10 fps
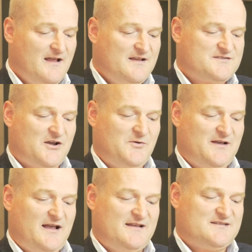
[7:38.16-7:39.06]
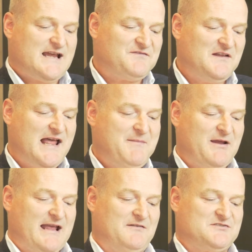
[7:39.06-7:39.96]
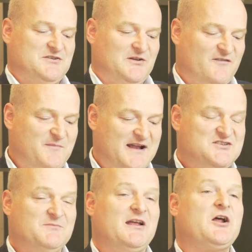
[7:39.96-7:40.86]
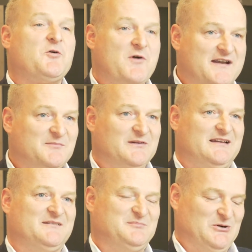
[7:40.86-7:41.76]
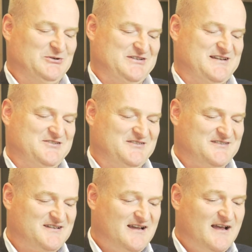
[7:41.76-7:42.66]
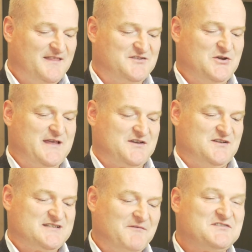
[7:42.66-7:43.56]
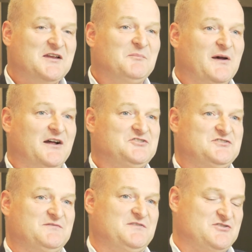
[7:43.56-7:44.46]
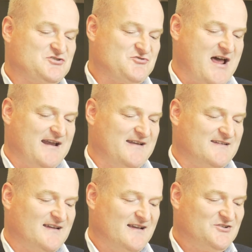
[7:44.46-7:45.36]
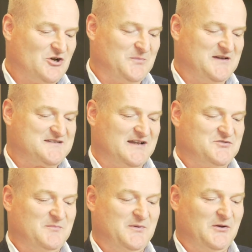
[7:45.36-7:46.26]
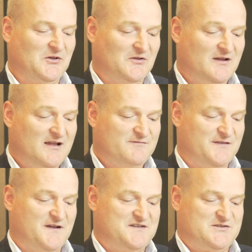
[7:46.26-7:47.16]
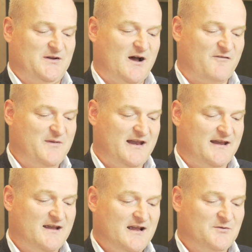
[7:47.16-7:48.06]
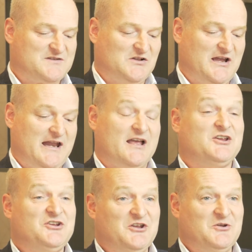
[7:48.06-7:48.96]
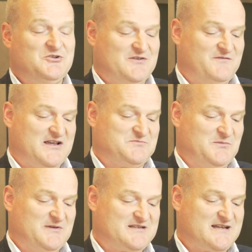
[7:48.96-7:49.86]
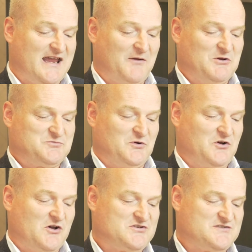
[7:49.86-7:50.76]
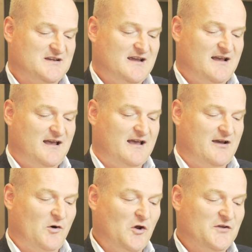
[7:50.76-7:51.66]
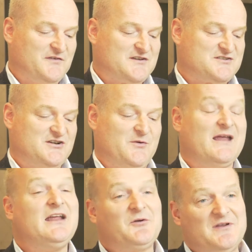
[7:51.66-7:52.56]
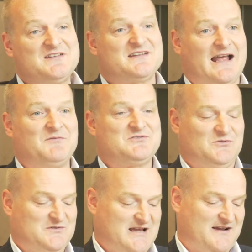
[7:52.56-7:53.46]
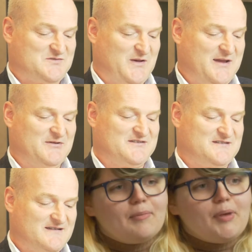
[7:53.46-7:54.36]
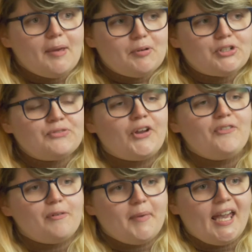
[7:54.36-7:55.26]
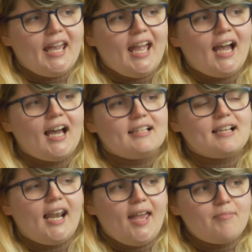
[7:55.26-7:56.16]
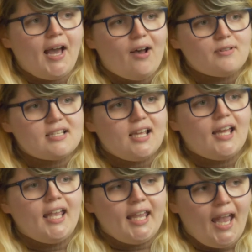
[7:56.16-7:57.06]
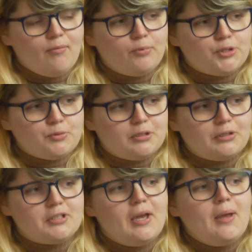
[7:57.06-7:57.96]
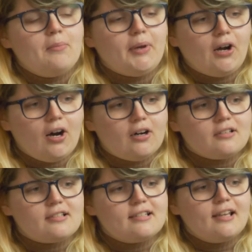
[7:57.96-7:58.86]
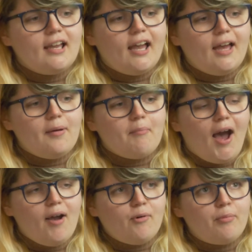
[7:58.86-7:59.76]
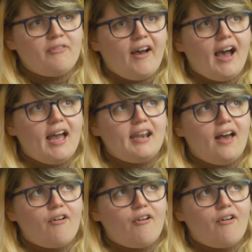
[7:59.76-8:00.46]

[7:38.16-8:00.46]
So Sefton Labour Council have made some incredibly poor decisions. The 2017 purchase of the Strand shopping centre in Bootle for £32.5 million was clearly a huge investment mistake, which will cost all of us through increased council tax payments. People should vote for me as a Labour councillor in Cambridge Ward because I will provide a